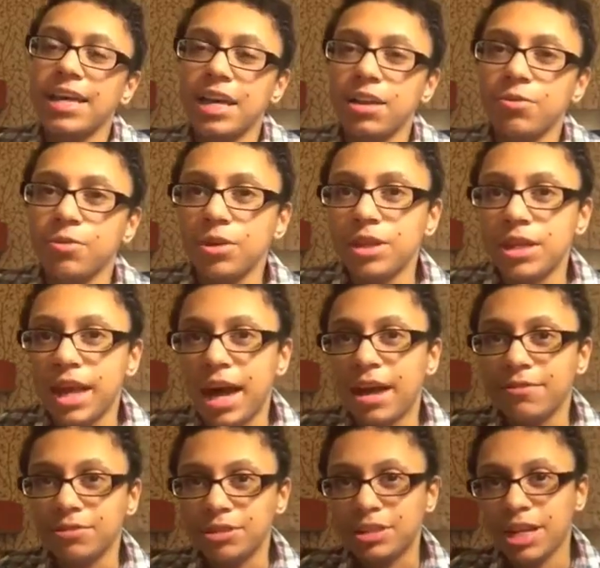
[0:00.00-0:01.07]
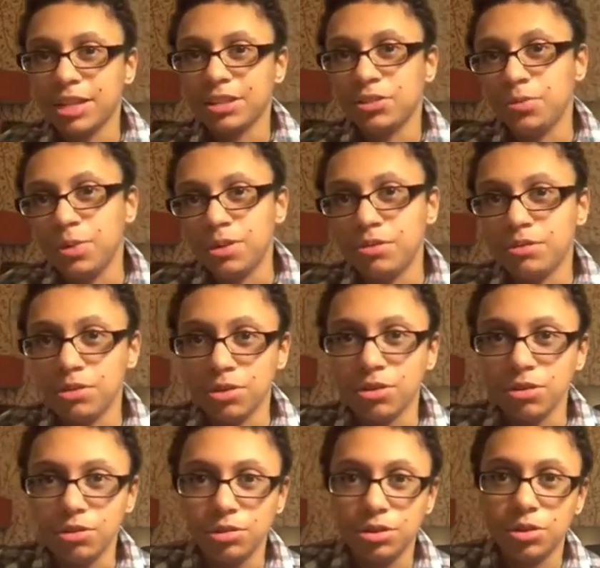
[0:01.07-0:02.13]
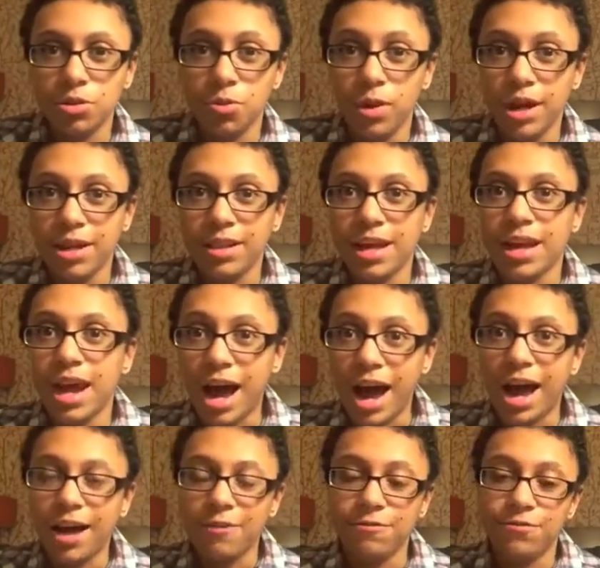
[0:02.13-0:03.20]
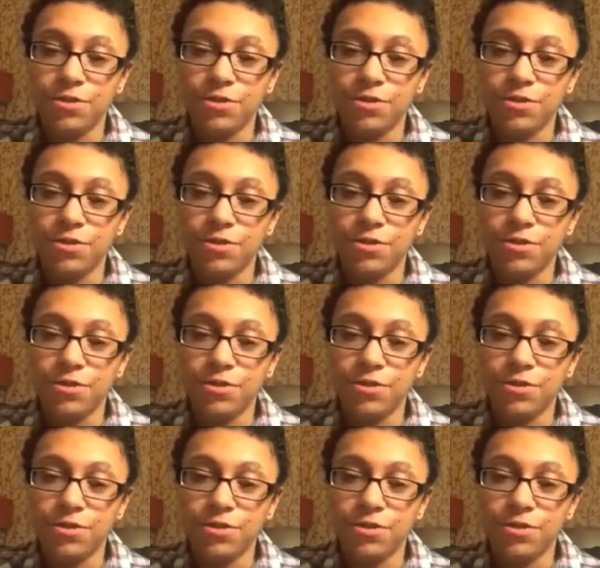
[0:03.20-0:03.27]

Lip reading: I can't really have sex with girls the way that I